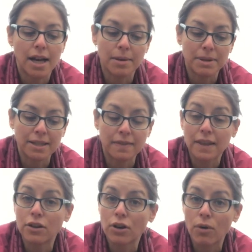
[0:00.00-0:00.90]
is that they
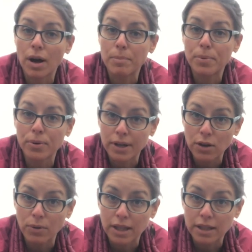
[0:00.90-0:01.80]
grow up pretty
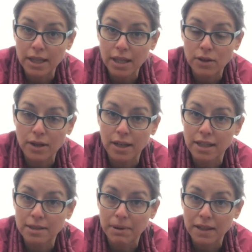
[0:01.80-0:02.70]
quickly. You can
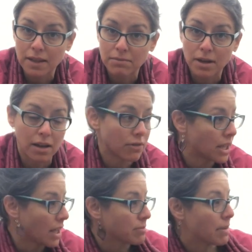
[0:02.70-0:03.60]
expect them. I already
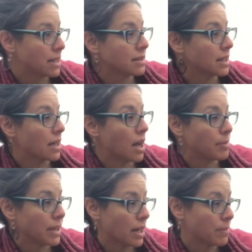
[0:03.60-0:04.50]
have mesclun
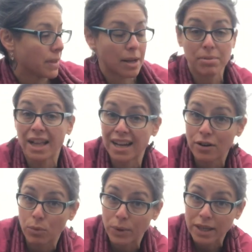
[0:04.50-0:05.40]
coming up that I planted
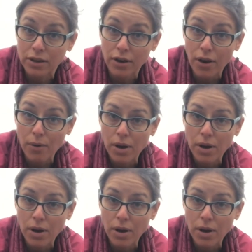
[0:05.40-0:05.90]
a week ago.